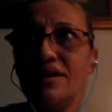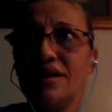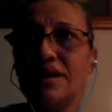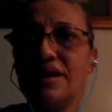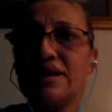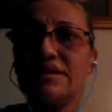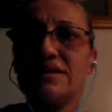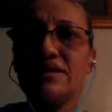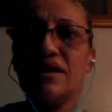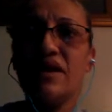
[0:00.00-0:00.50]

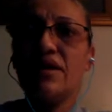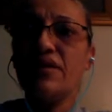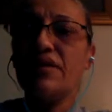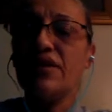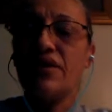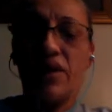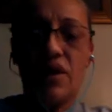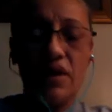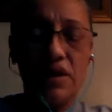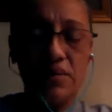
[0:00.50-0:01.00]
and
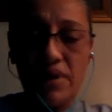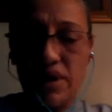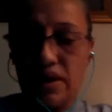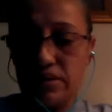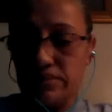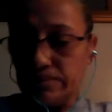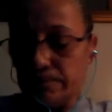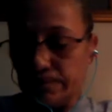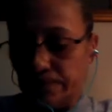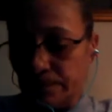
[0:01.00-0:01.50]
they're all
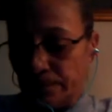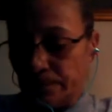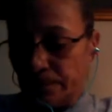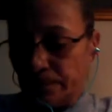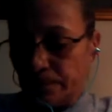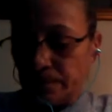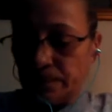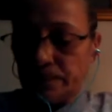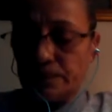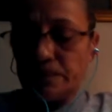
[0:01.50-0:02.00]
about
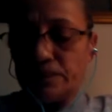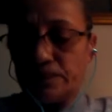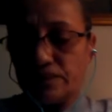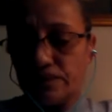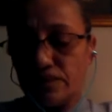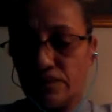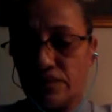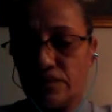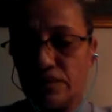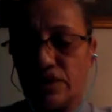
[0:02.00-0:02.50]

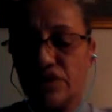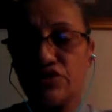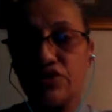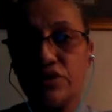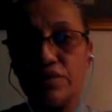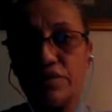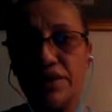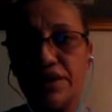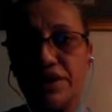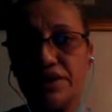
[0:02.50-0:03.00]
the
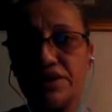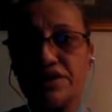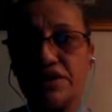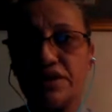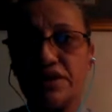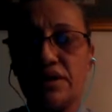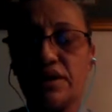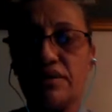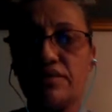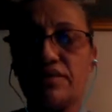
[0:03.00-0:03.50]

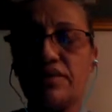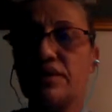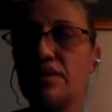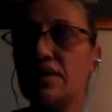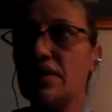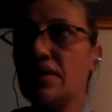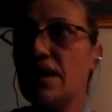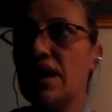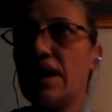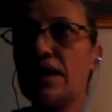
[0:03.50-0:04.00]
tribulation. I've
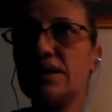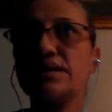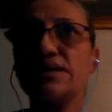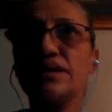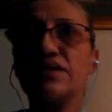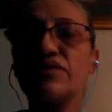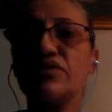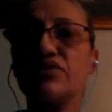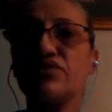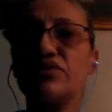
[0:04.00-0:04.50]
had
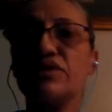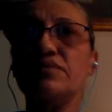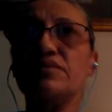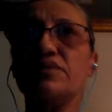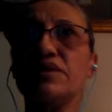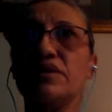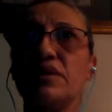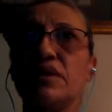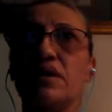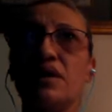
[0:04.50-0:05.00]
several
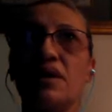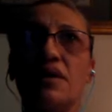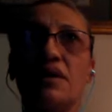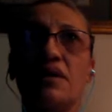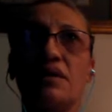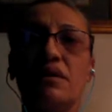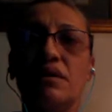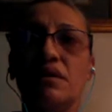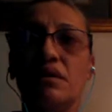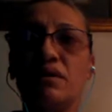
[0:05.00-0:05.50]
dreams and
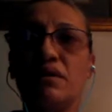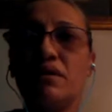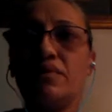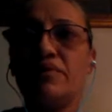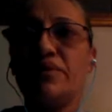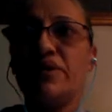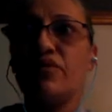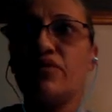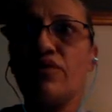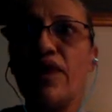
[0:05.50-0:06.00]

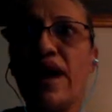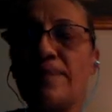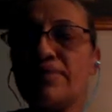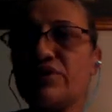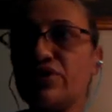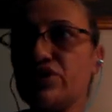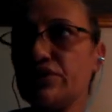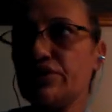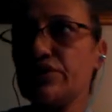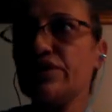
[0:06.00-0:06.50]
being
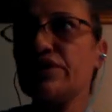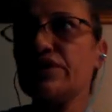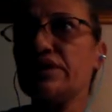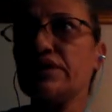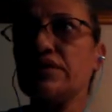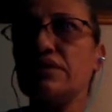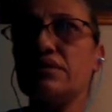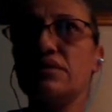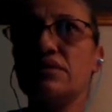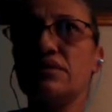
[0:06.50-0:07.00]
raptured,
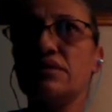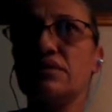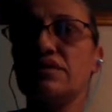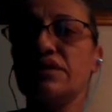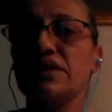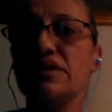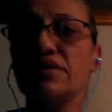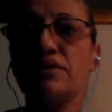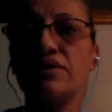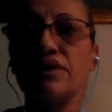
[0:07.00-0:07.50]
and
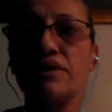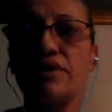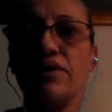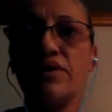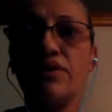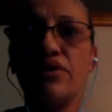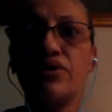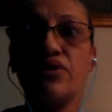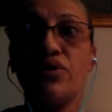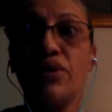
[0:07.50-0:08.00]
the
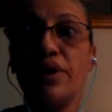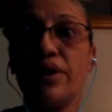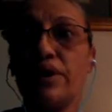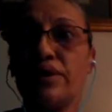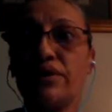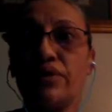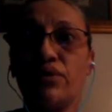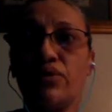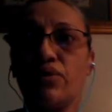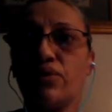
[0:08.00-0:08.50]

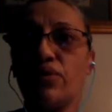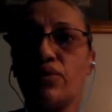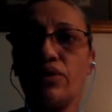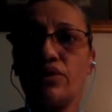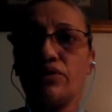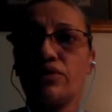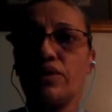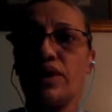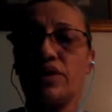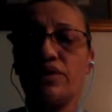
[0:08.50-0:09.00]
earthquake, the
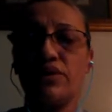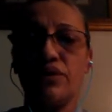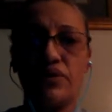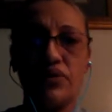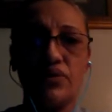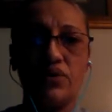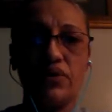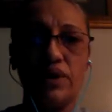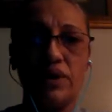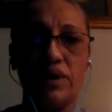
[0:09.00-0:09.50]
worldwide
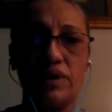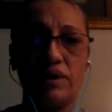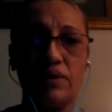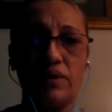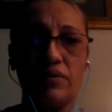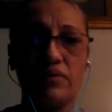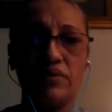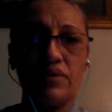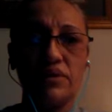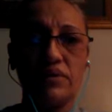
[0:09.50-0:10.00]
earthquake,
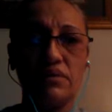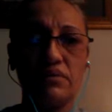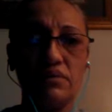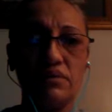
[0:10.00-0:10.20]
the